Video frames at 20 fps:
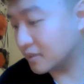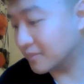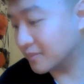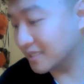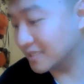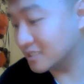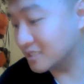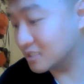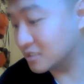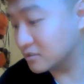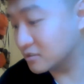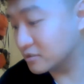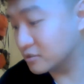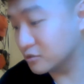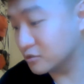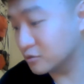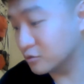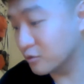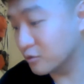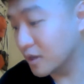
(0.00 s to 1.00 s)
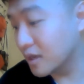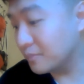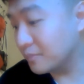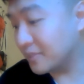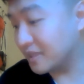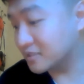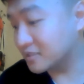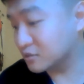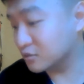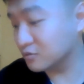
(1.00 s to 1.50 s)
in addition to
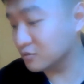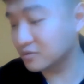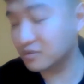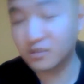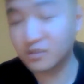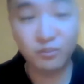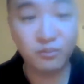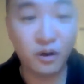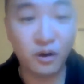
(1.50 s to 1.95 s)
pencils,